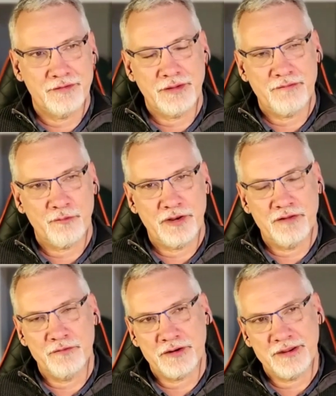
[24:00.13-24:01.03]
have a
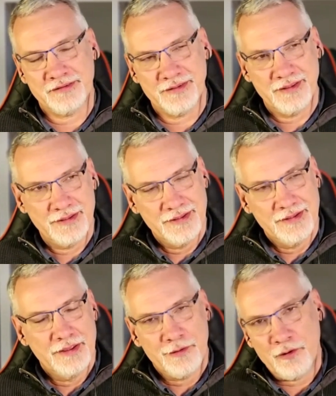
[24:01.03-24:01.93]
wonderful race.
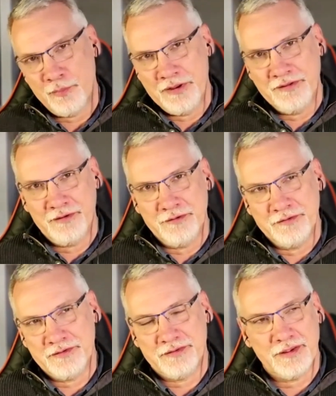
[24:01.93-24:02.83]

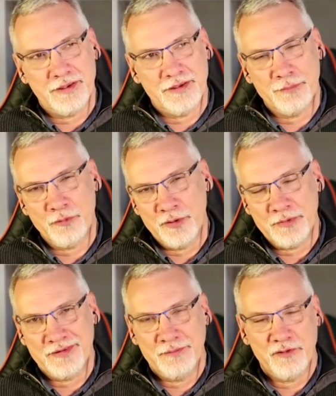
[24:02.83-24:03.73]
Colapinto's
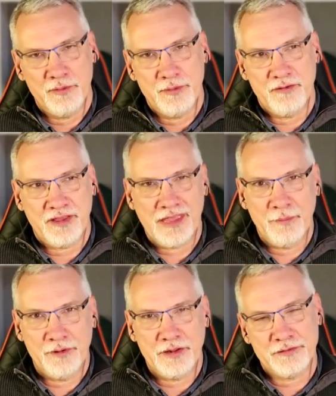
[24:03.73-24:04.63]
appointment seems to be a bit of a
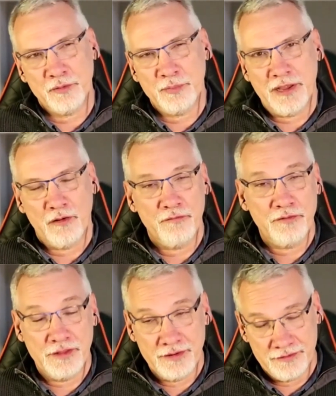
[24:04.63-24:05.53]
gamble that's not paying off.
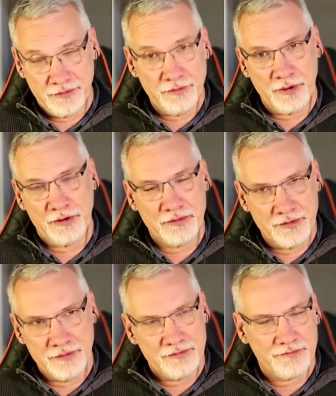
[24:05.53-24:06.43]
And then G broke the
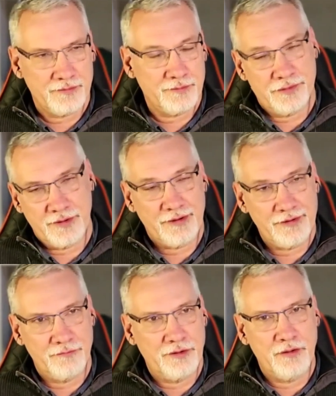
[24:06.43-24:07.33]
news I
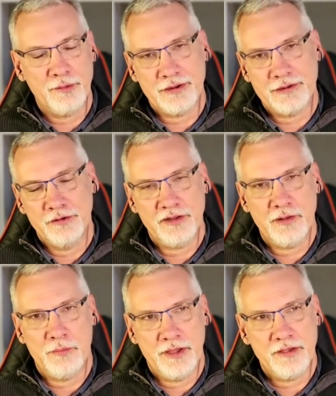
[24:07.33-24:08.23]
didn't even know about it. Luca
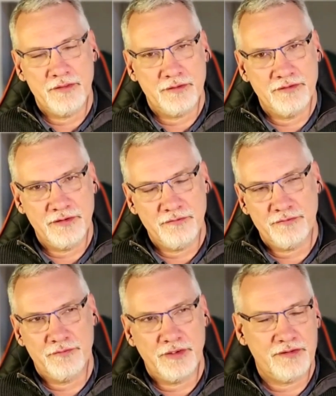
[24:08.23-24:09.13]
de Meyer, the
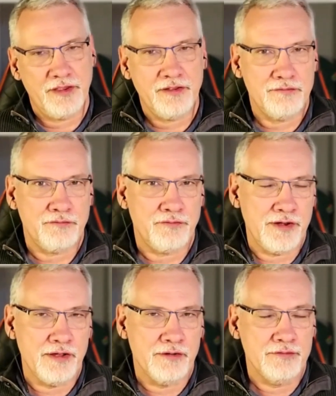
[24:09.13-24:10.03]
chief executive of
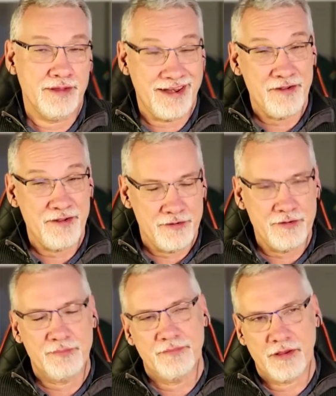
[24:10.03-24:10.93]
Renault, the Renault
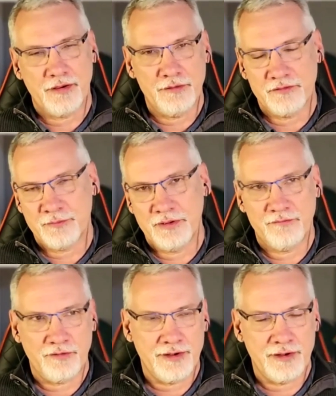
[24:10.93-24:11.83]
group, the guy who's been
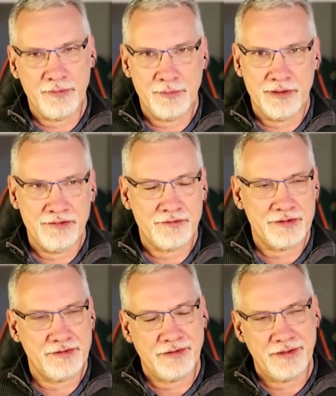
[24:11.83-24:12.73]
firing people left,
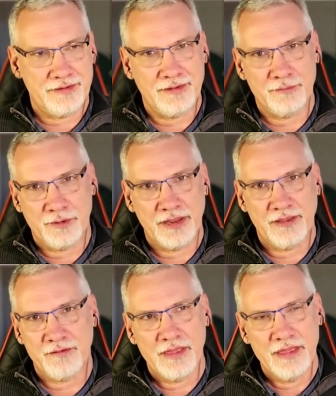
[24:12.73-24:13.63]
right, and center and
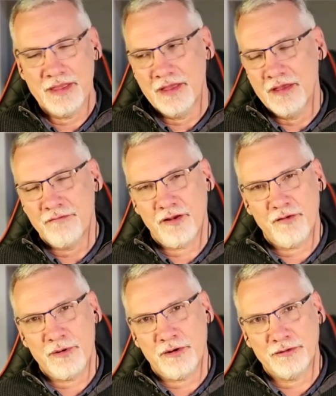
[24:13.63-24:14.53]
bringing
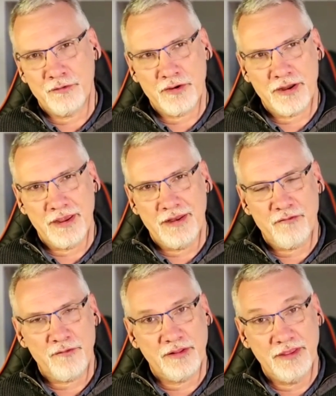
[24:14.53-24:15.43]
Flavio Briatore in and
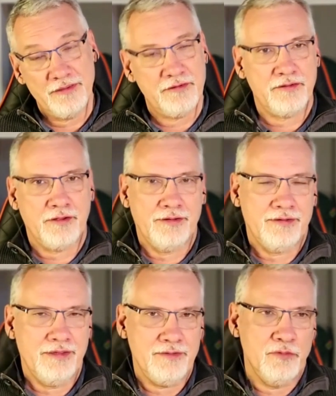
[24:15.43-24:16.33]
everything else. He's resigned.
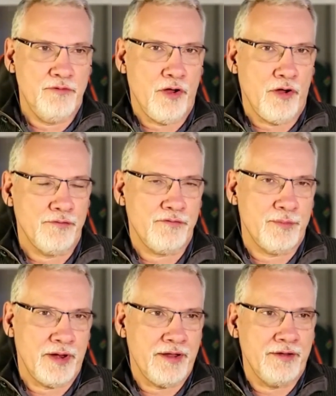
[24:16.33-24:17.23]
He's moving on
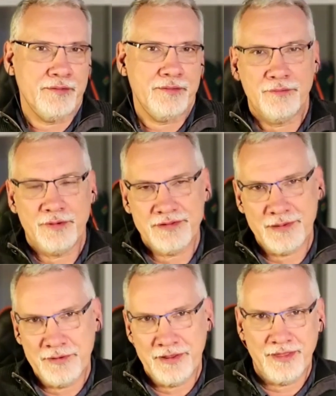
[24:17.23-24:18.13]
from Renault. What's
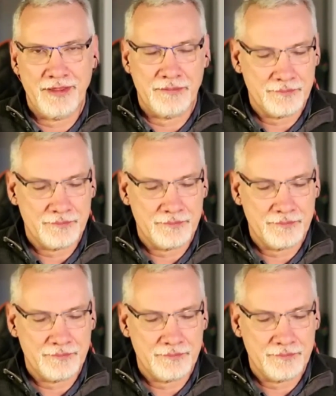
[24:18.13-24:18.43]
happening there?